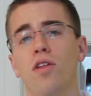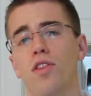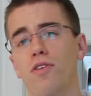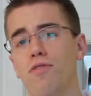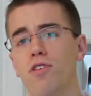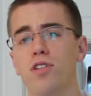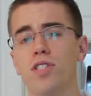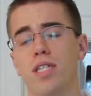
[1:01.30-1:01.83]
The
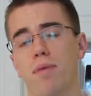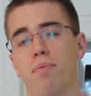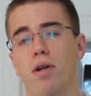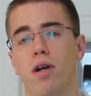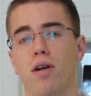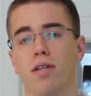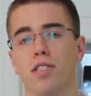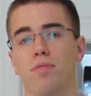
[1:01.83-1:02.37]
first step in
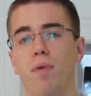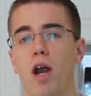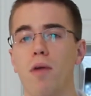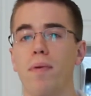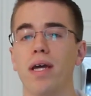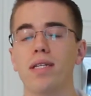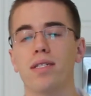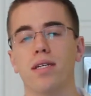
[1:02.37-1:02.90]
our
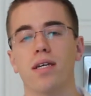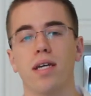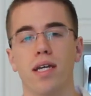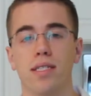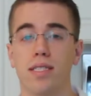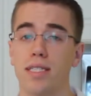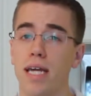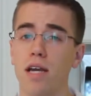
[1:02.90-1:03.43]
experiment
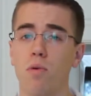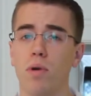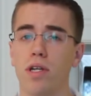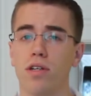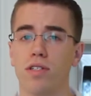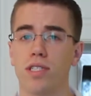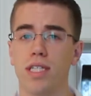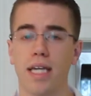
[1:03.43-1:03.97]
is to take one of
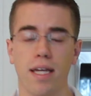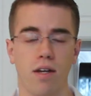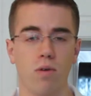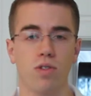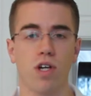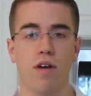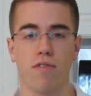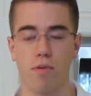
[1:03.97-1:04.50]
your sticky
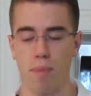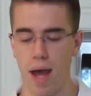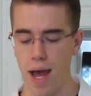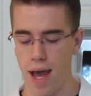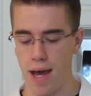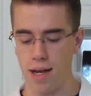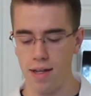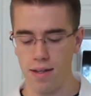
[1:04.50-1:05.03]
notes off your
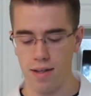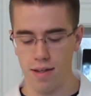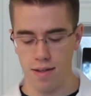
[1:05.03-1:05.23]
pad